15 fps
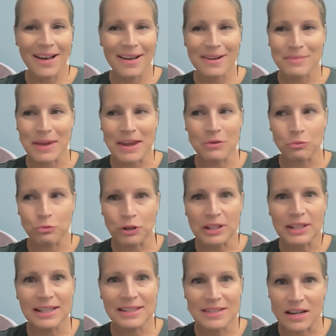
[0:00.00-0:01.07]
it
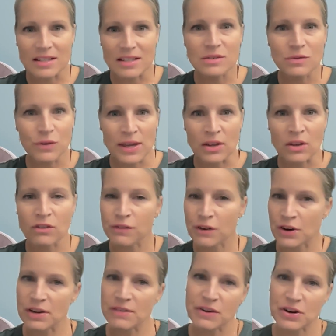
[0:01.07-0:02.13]
really does feel
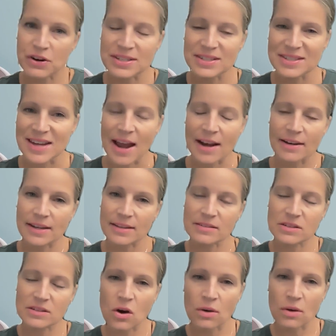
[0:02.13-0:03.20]
very, very stagnant.
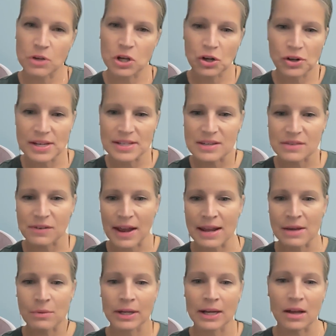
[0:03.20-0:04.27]
So I'm curious if
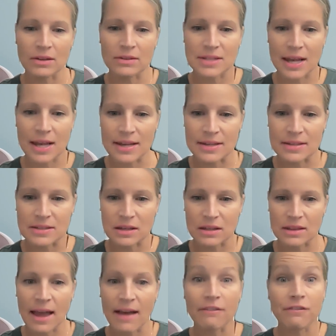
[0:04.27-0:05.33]
anyone else has
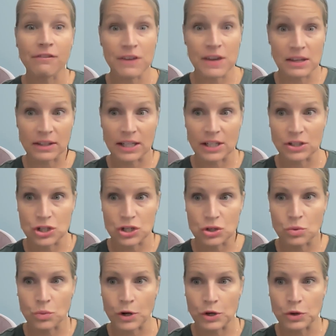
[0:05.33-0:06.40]
that feeling
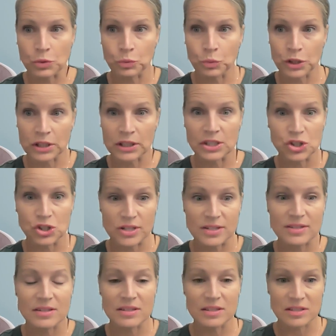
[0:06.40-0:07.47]
too, where you're really
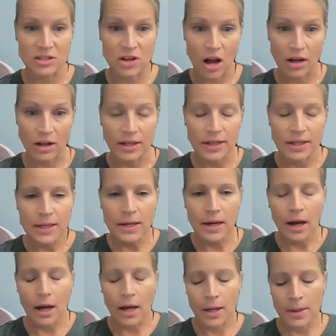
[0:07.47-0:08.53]
just stuck.
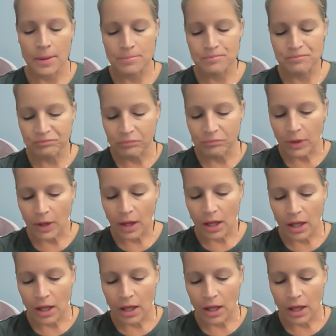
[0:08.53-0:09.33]
Um,